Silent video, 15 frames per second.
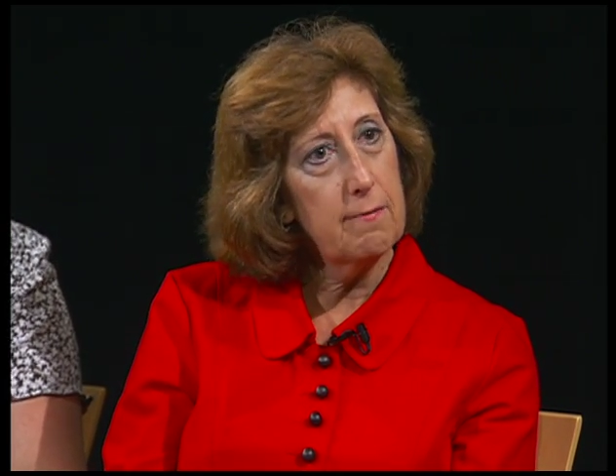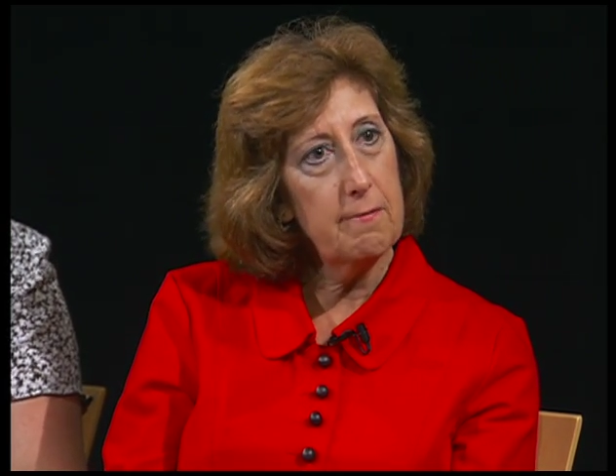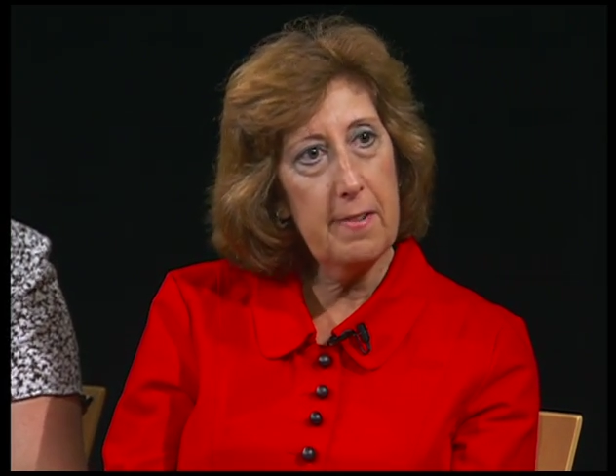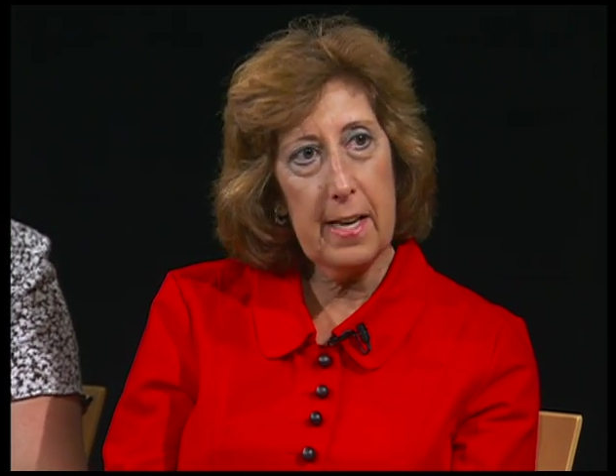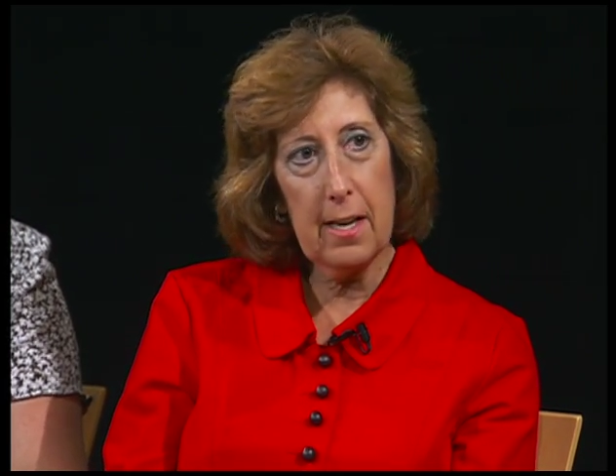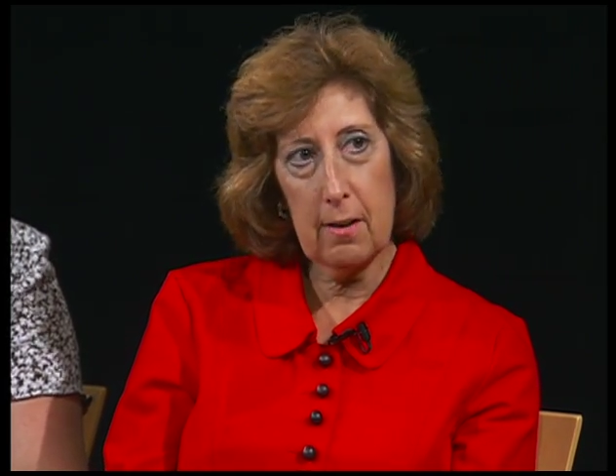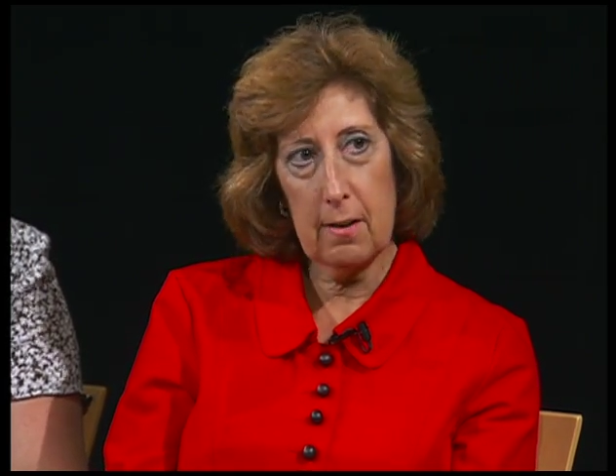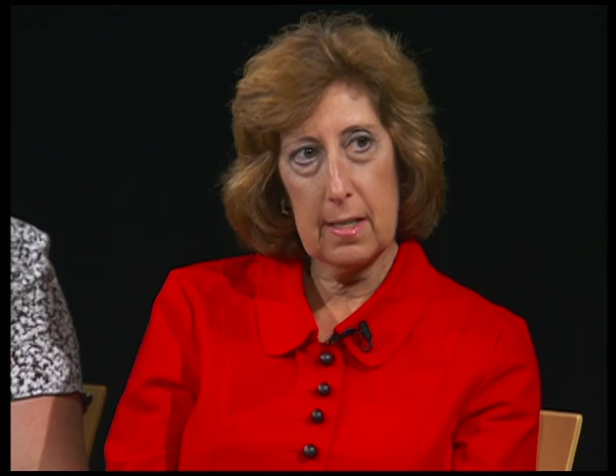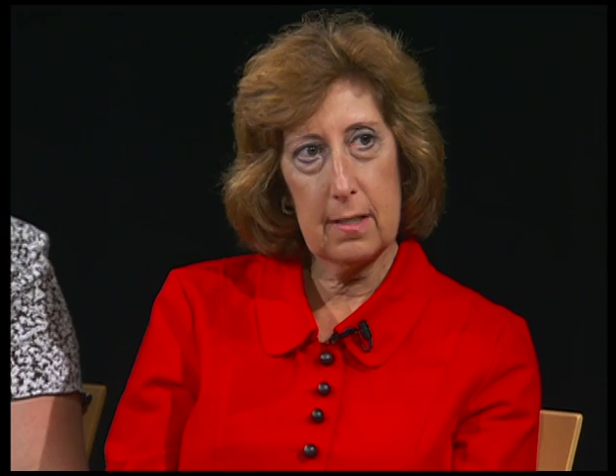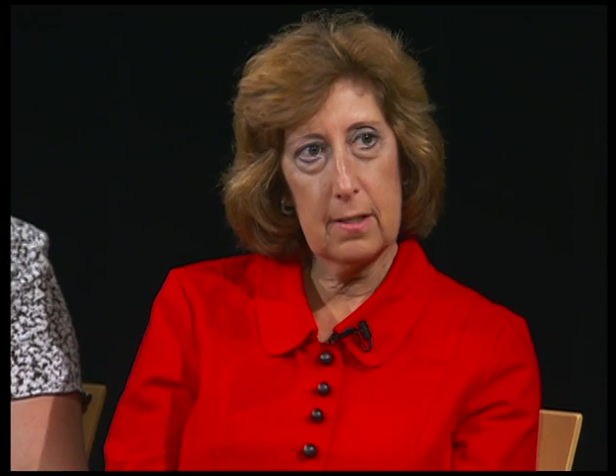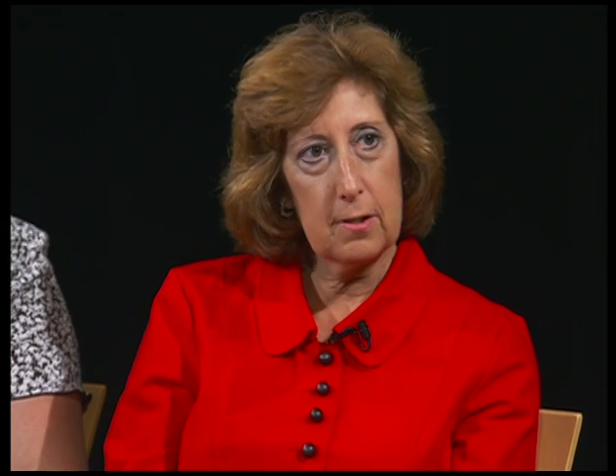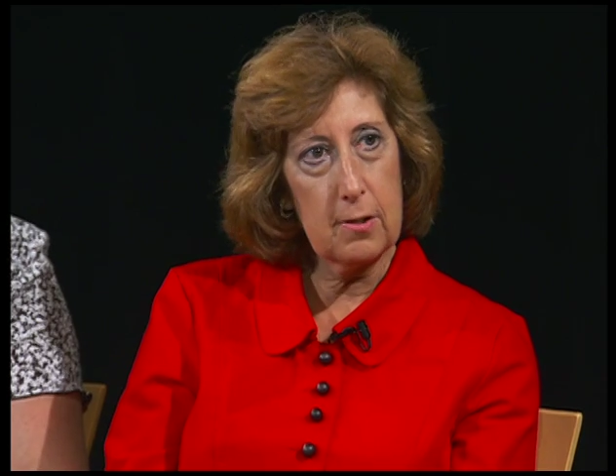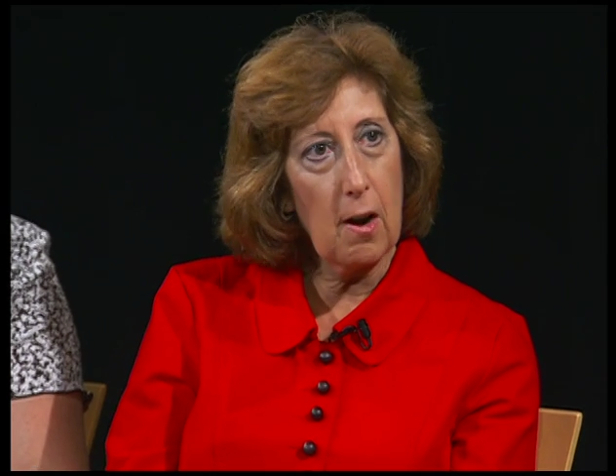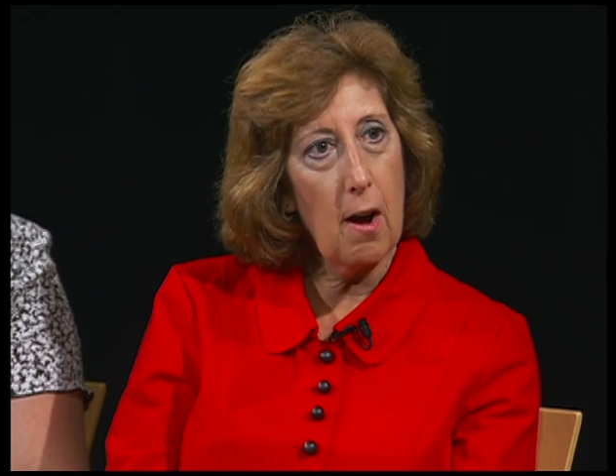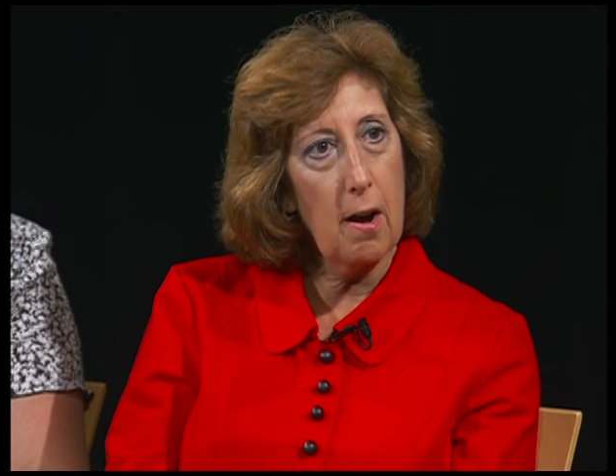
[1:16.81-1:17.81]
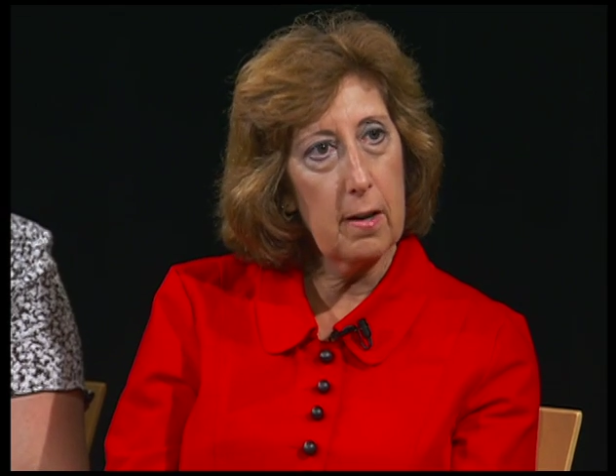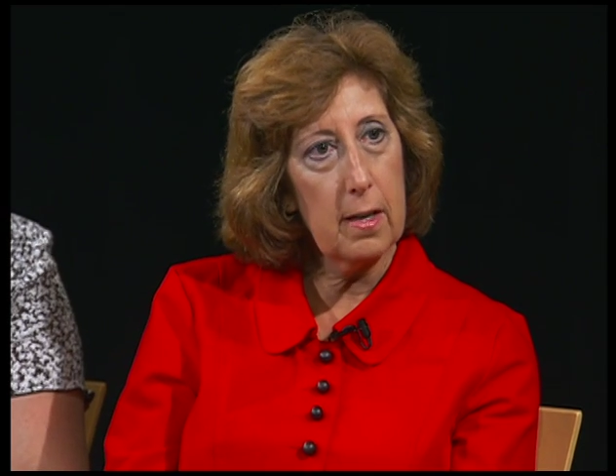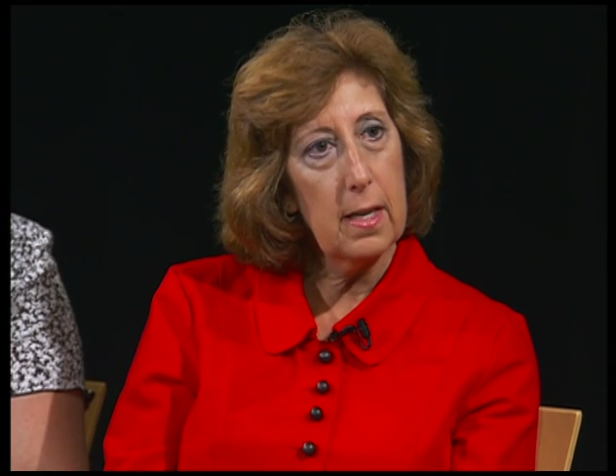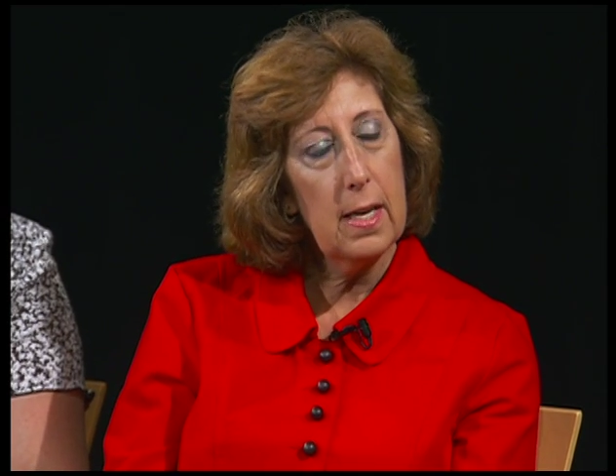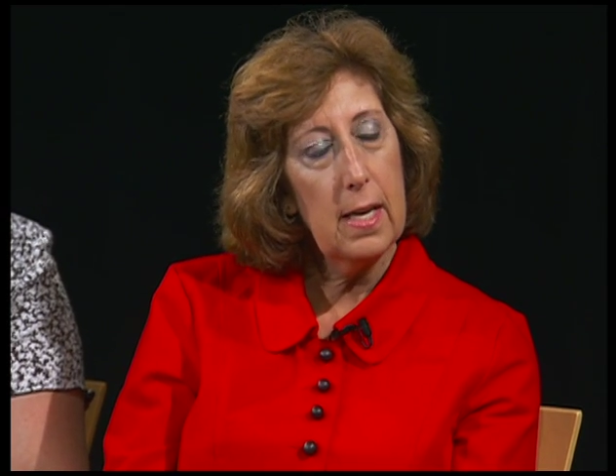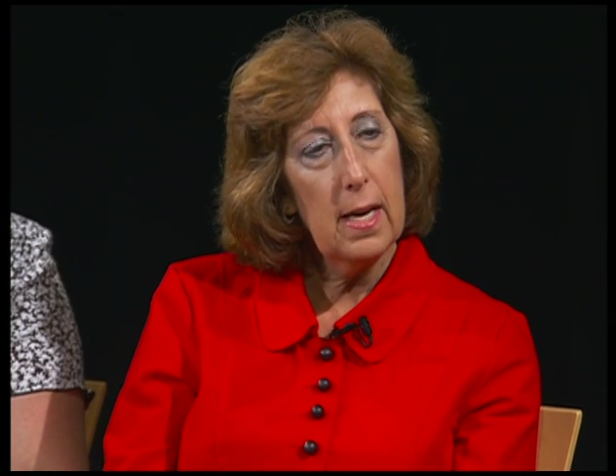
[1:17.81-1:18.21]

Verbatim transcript: very strong